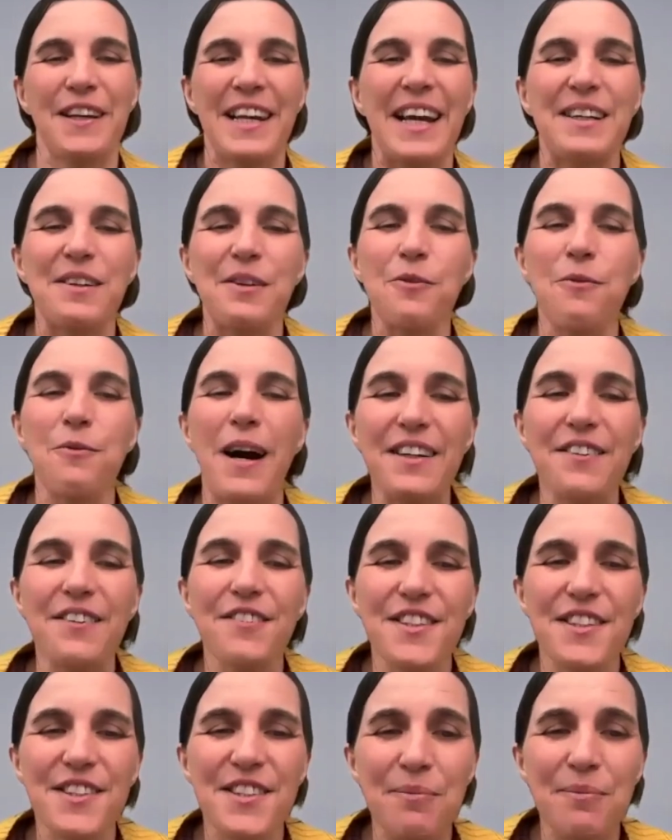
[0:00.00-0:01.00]
Like, one of
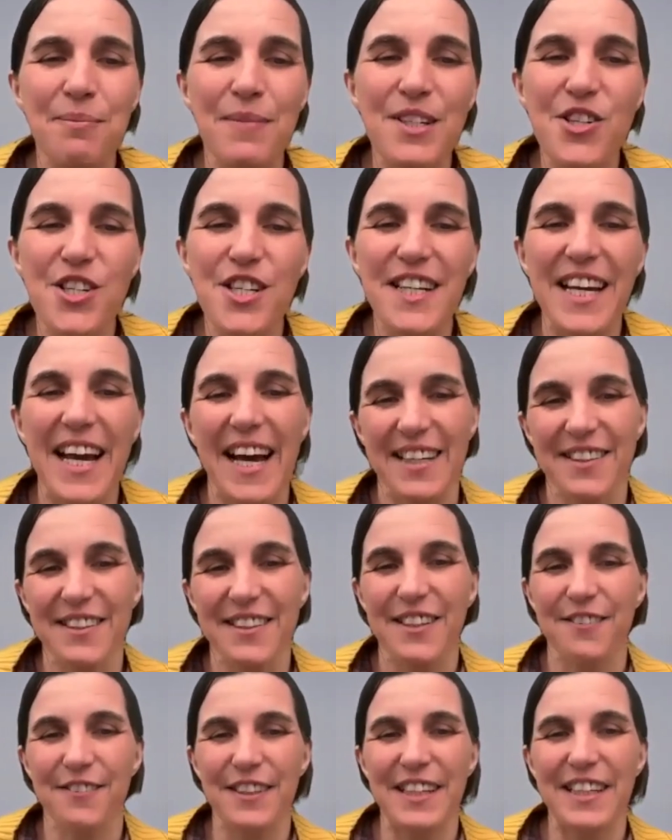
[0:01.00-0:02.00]
the submission
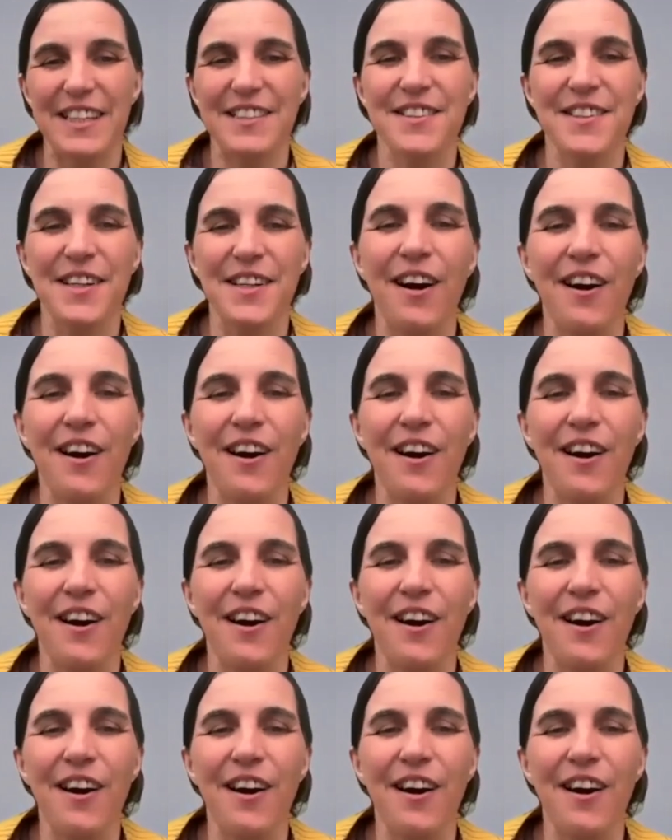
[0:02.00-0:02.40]
categories